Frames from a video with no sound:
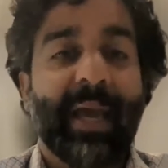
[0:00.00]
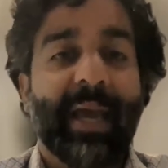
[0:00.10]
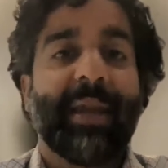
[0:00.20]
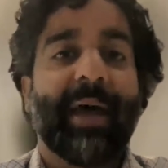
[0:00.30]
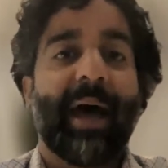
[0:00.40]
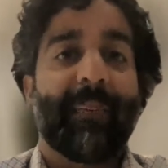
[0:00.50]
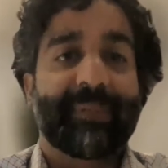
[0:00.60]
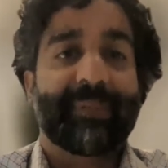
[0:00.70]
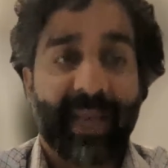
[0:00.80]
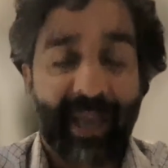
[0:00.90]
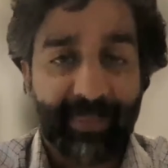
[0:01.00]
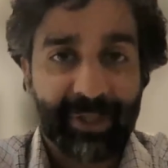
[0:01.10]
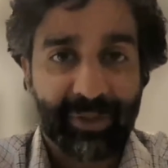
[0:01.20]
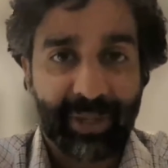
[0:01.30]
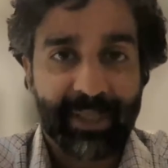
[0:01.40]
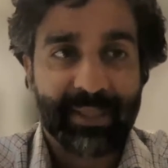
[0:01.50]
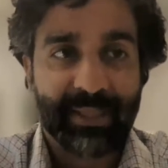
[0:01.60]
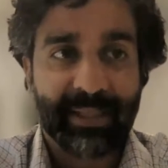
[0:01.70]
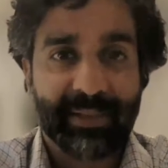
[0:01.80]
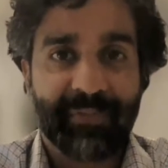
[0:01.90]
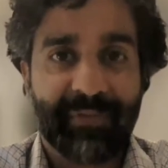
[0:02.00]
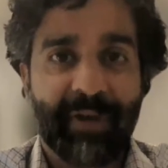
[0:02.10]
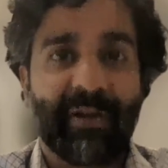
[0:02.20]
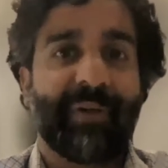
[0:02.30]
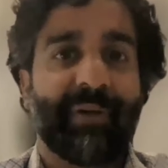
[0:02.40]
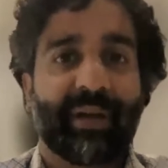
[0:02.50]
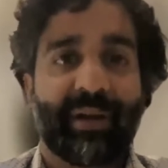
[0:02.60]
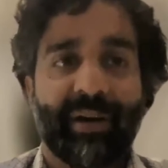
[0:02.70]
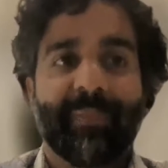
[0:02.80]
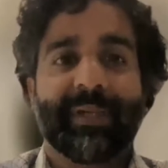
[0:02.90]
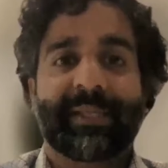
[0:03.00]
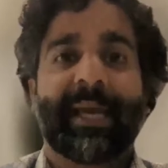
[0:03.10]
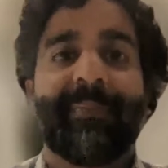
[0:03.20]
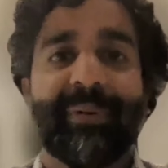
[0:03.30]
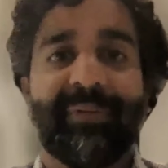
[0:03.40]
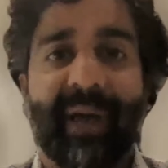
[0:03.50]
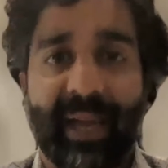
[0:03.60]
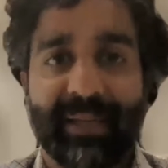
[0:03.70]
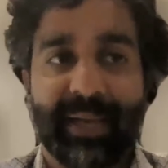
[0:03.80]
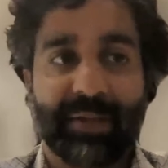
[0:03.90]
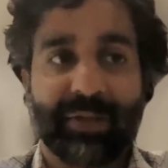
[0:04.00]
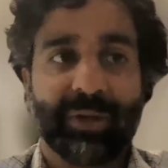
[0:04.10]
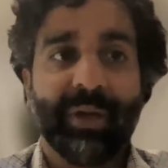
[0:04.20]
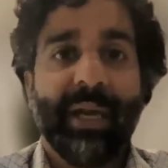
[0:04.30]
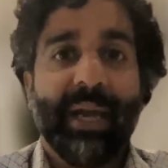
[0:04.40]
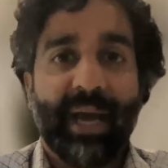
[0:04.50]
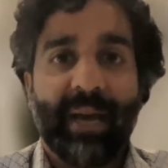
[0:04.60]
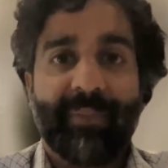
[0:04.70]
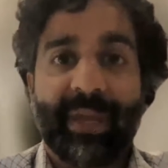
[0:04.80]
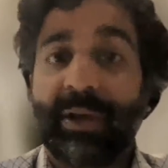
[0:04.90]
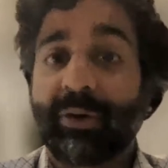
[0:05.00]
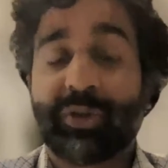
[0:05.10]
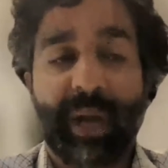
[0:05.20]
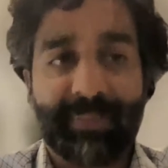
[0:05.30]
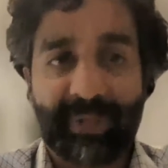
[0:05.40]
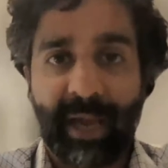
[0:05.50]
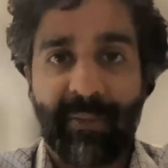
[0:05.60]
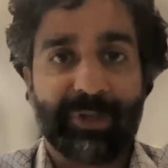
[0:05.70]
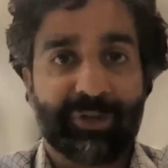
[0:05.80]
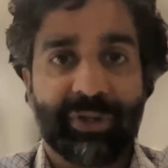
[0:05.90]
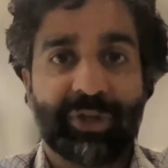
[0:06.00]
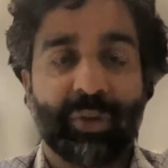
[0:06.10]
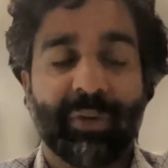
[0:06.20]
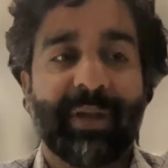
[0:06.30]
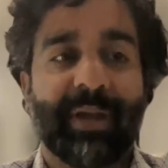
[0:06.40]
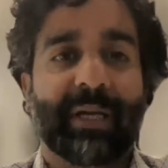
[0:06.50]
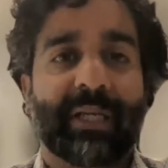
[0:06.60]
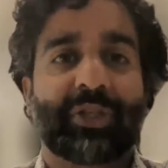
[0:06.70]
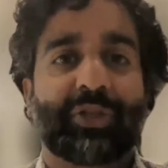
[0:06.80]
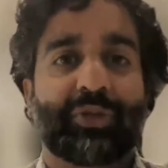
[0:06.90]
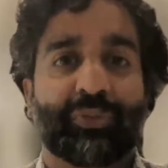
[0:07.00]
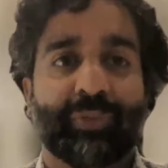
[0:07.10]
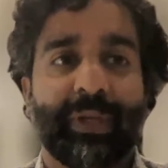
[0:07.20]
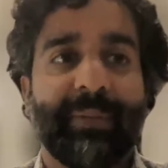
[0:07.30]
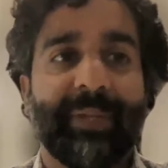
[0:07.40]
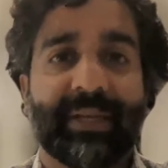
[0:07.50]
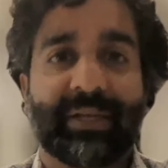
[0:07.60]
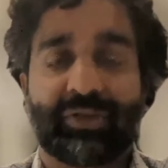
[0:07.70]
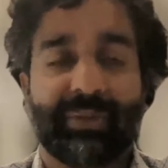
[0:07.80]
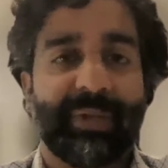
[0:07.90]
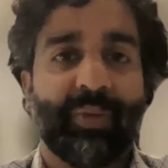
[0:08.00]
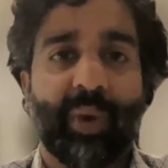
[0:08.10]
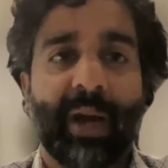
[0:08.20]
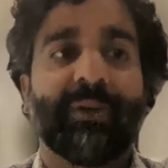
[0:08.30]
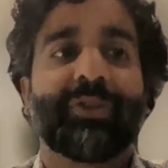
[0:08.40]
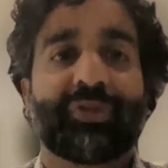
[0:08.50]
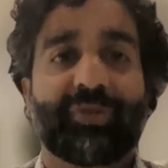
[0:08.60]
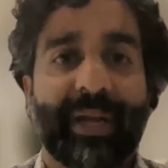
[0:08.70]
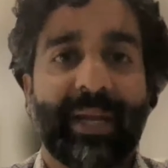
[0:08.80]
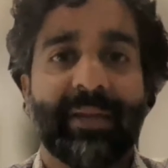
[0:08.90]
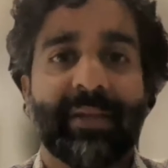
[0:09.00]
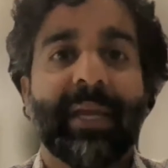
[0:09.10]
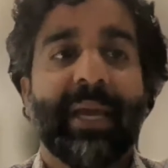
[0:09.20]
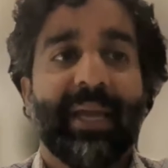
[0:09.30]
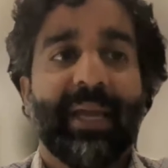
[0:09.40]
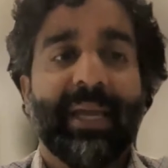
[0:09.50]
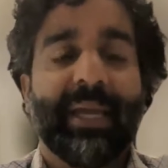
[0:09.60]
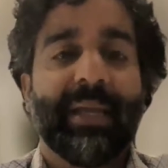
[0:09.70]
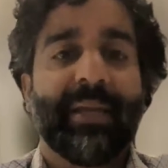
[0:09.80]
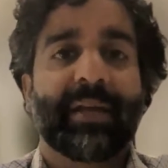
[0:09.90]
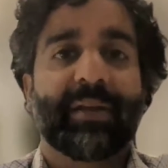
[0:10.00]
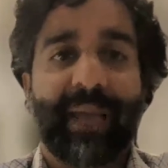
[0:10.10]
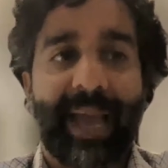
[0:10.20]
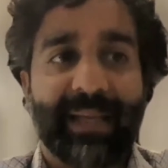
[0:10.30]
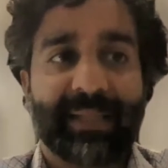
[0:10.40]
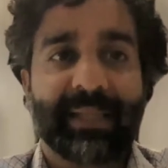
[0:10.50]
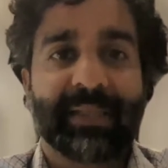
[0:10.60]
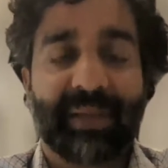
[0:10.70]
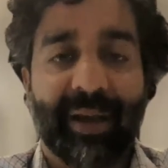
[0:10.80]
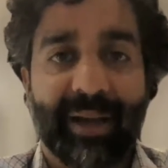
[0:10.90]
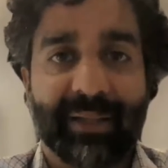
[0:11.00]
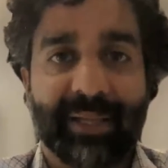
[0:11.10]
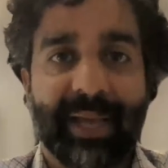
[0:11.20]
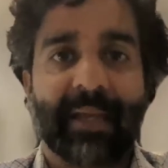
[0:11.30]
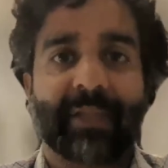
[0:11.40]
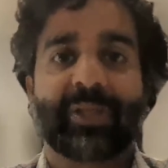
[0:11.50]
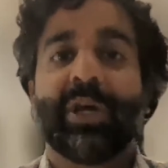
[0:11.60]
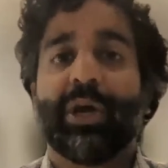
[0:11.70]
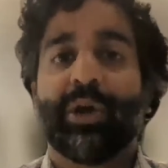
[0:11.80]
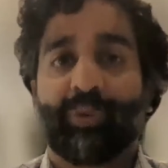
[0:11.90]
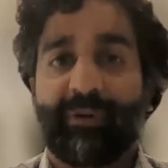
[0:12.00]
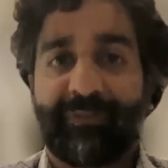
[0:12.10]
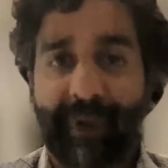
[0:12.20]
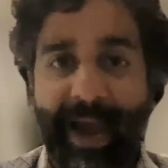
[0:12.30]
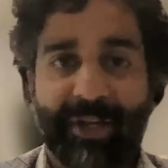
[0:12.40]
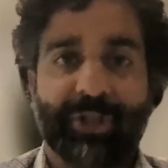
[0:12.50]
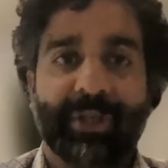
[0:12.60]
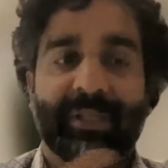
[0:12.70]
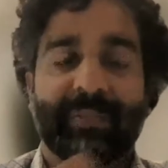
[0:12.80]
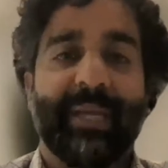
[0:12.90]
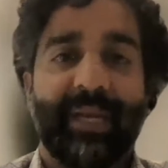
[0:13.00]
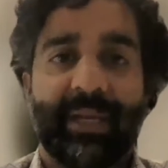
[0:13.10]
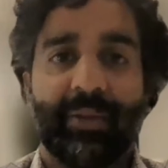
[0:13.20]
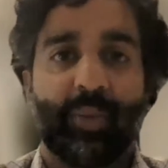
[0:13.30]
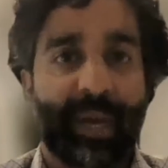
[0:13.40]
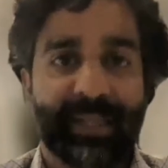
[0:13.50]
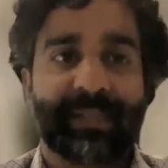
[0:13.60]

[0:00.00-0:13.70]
An optometrist is a very, very common type of eye doctor. They go to optometry school. They are extremely, extremely well trained in glasses, contacts, refractions, meaning ways